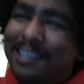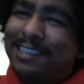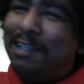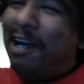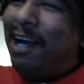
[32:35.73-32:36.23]

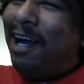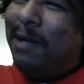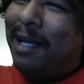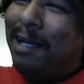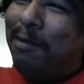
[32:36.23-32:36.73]
until I
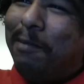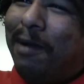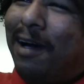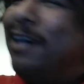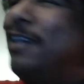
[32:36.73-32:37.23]
make him a
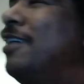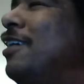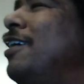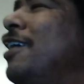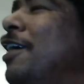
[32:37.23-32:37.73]
mod.
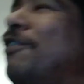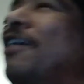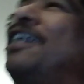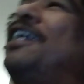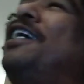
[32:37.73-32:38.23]

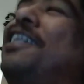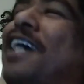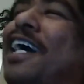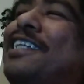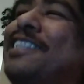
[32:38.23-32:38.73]
If he
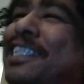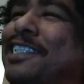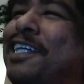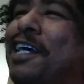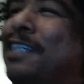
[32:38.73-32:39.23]
dies,
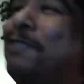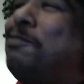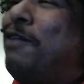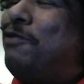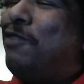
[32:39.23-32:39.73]
that's that's
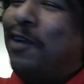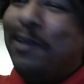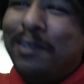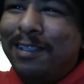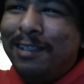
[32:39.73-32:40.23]
my
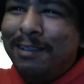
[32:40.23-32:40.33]
fault.